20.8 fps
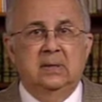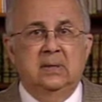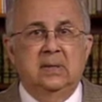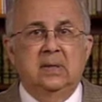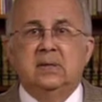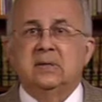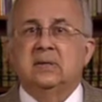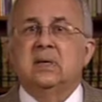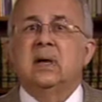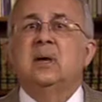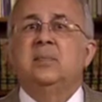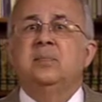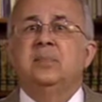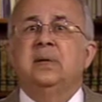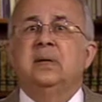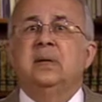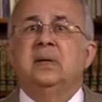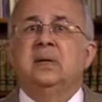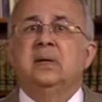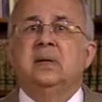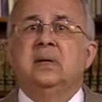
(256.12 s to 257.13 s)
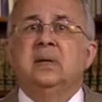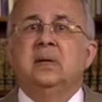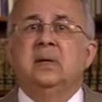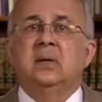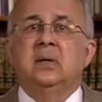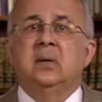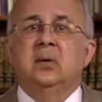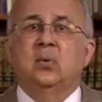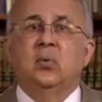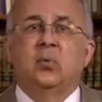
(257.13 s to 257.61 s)
Nizami
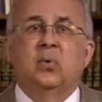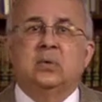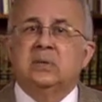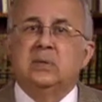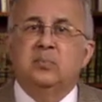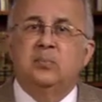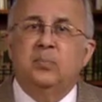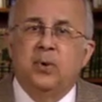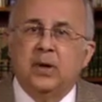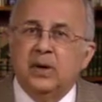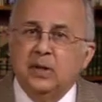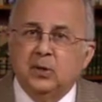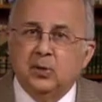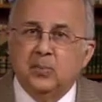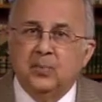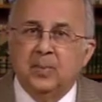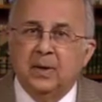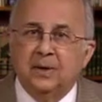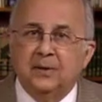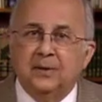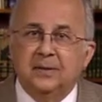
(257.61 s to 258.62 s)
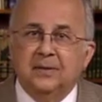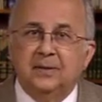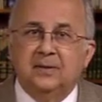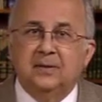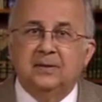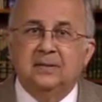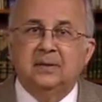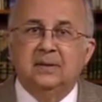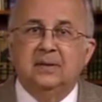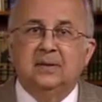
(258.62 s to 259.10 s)
was a bridge builder
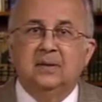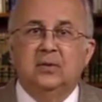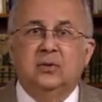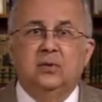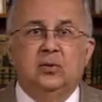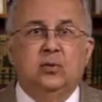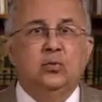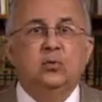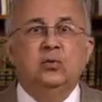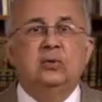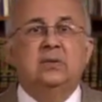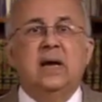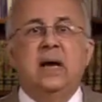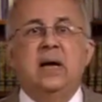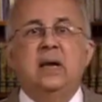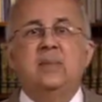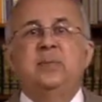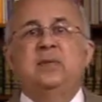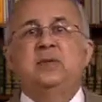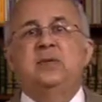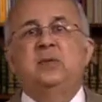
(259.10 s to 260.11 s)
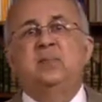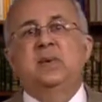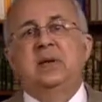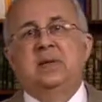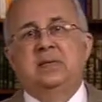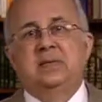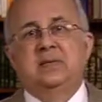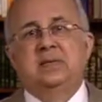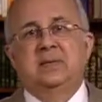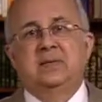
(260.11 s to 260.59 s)
through time and
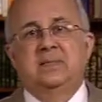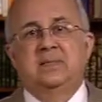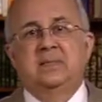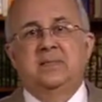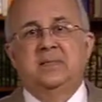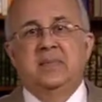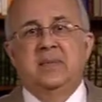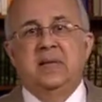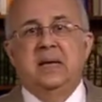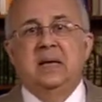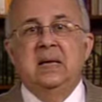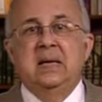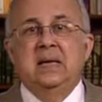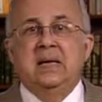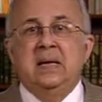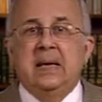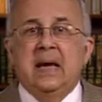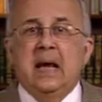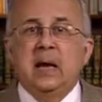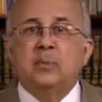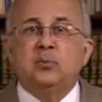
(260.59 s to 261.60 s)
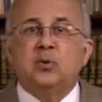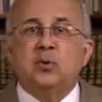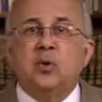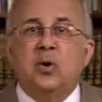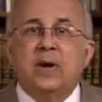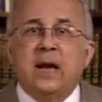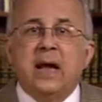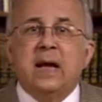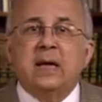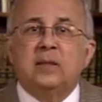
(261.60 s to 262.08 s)
space he helped
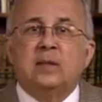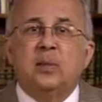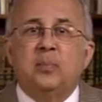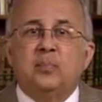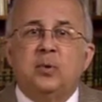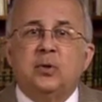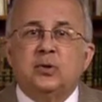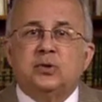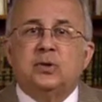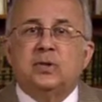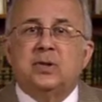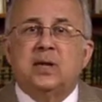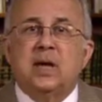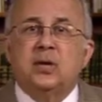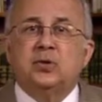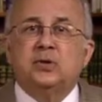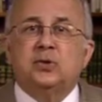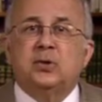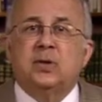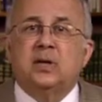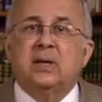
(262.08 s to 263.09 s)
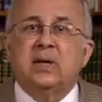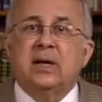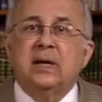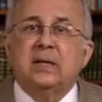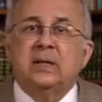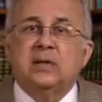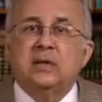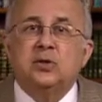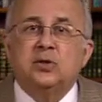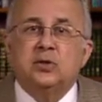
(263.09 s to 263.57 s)
connect the Persian cultural
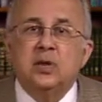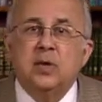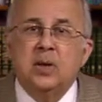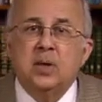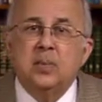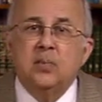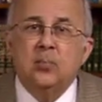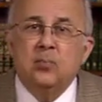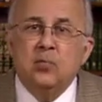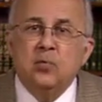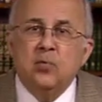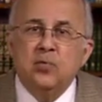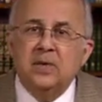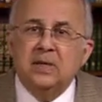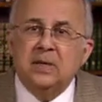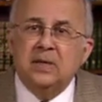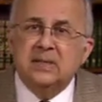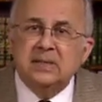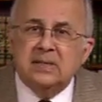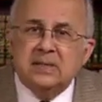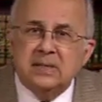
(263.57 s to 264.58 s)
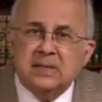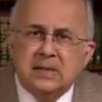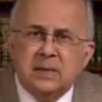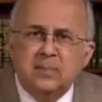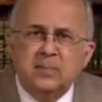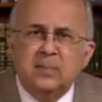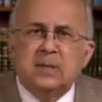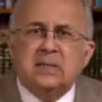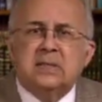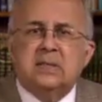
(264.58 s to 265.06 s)
heritage moving
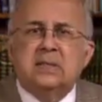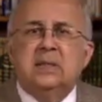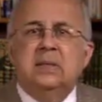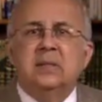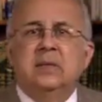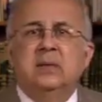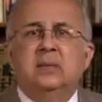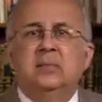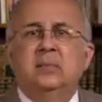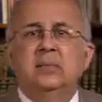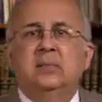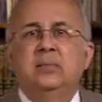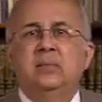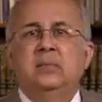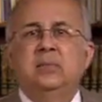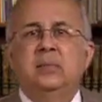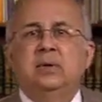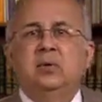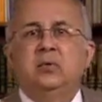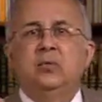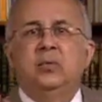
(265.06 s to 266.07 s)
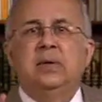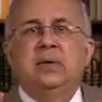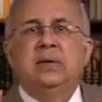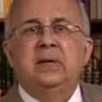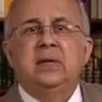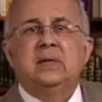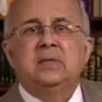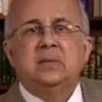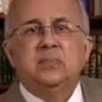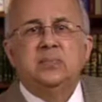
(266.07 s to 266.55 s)
seamlessly
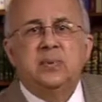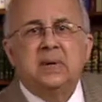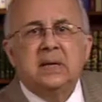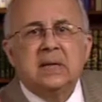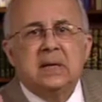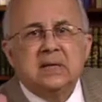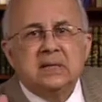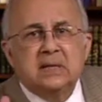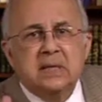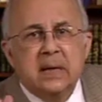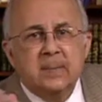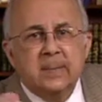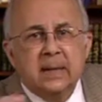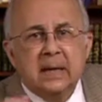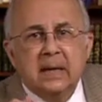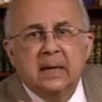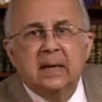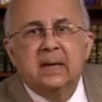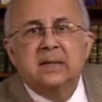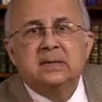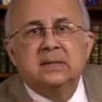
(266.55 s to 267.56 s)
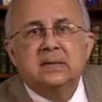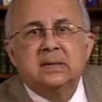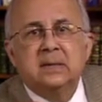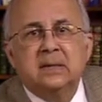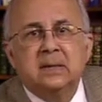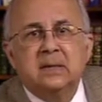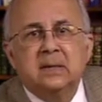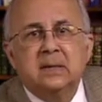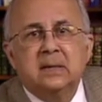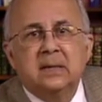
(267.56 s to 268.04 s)
between its pre-Islamic
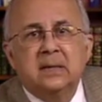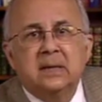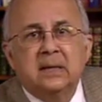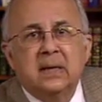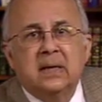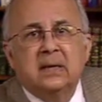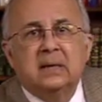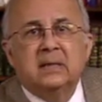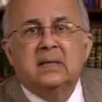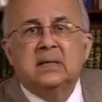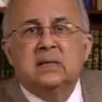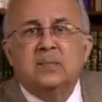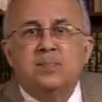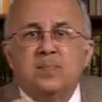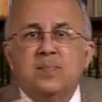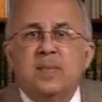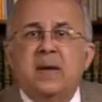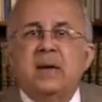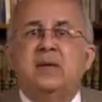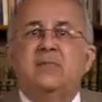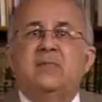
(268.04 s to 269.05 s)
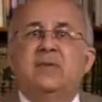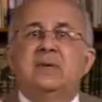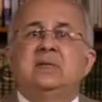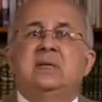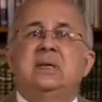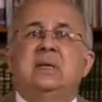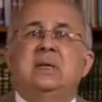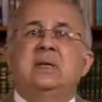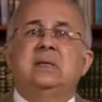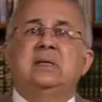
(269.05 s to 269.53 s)
legacy and its
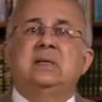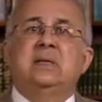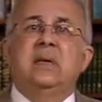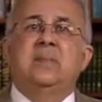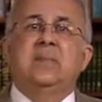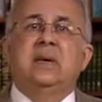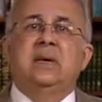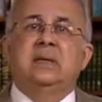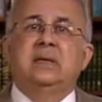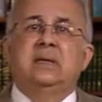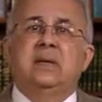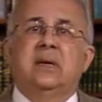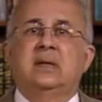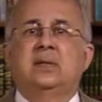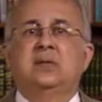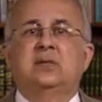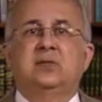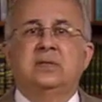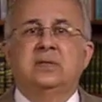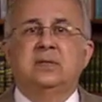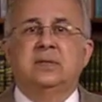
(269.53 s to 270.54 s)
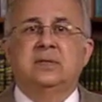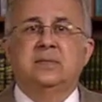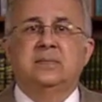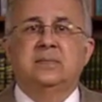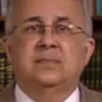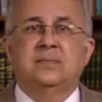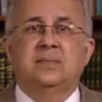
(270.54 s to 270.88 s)
manifestly Islamic traditions.